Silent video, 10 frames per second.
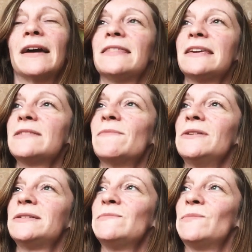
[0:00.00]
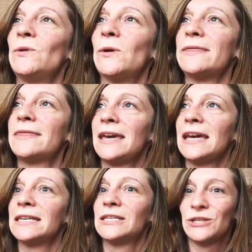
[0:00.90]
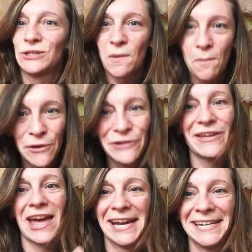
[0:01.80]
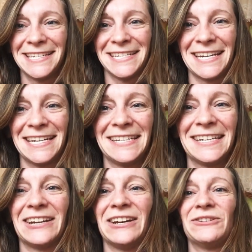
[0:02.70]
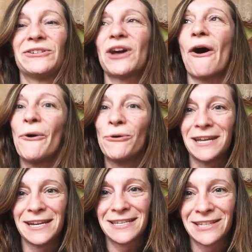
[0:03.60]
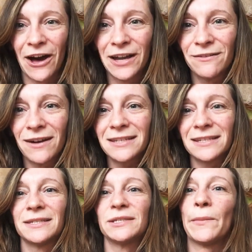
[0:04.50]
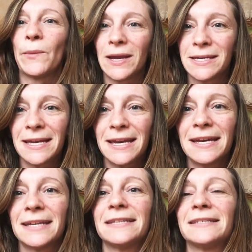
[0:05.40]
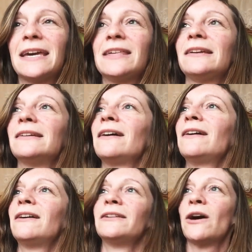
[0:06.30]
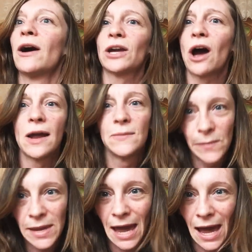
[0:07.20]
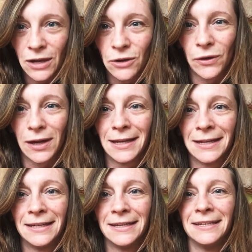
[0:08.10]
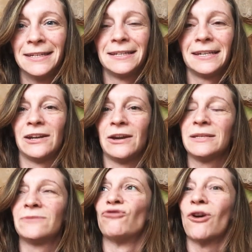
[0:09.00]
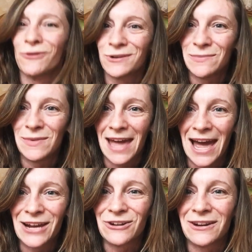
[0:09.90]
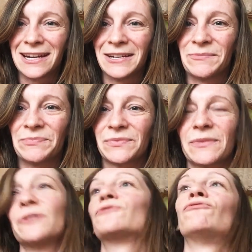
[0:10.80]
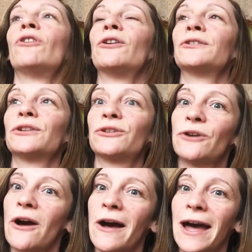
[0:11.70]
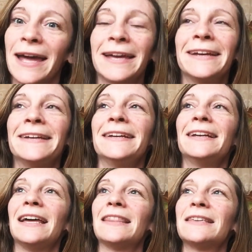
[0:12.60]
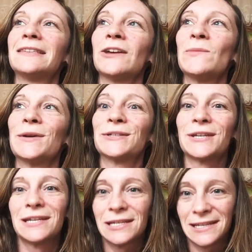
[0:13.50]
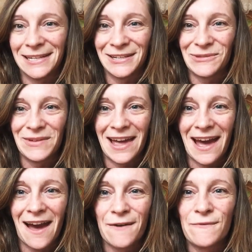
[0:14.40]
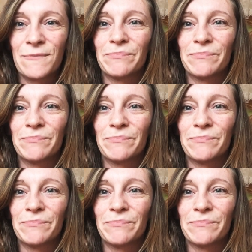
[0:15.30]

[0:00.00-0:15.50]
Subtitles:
I think the most important thing is just to move the energy, you know, not to hold it inside of us and suppress it and say, oh no, I can't be angry. You know, it's wrong to be angry. It's wrong to cry. Like, there's so much conditioning that we have.